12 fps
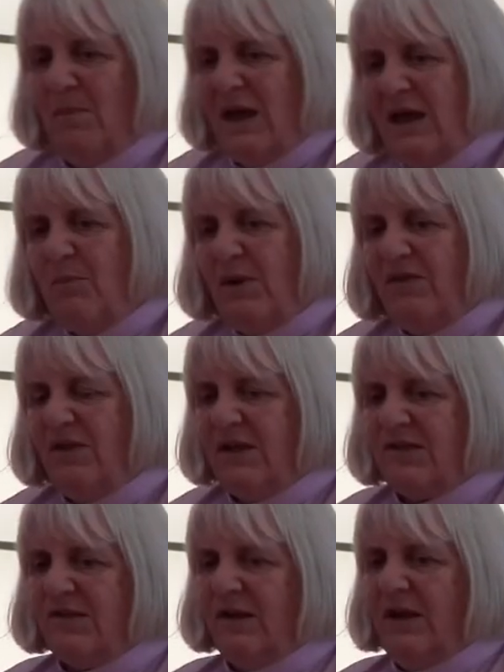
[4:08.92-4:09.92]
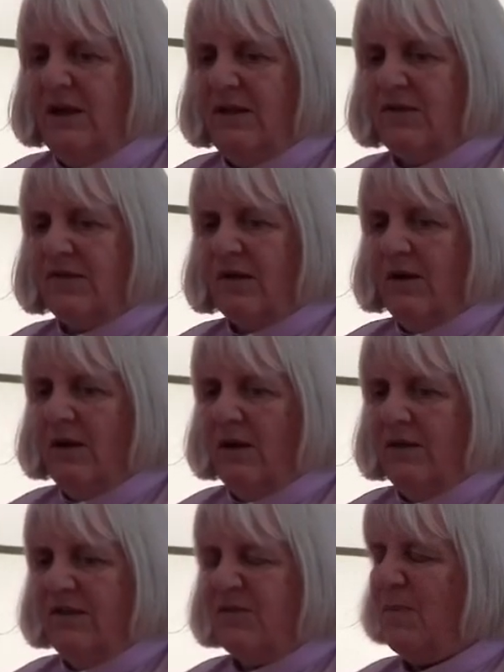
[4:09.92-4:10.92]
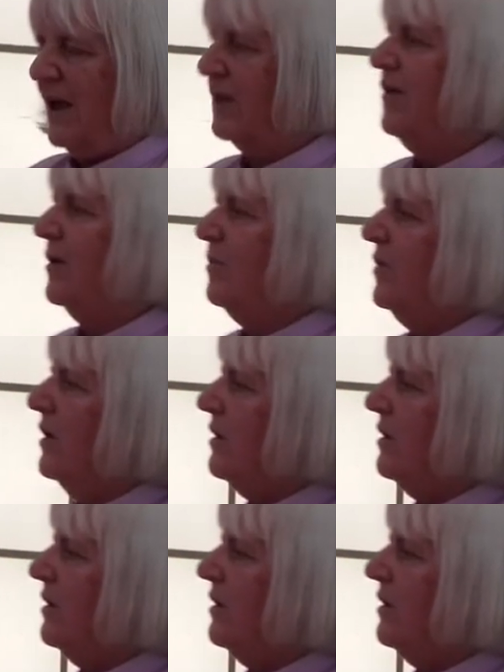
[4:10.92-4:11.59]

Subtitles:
maybe this backs up the